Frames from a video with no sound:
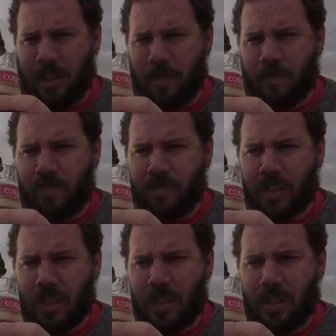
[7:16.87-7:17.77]

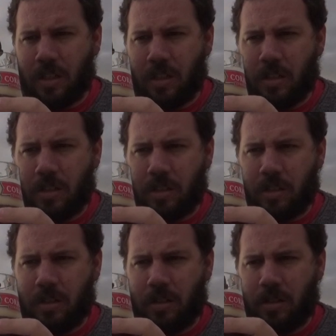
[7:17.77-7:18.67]

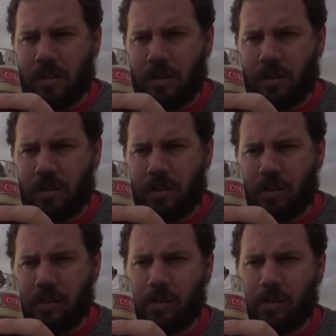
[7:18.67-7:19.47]
No one is speaking in this clip.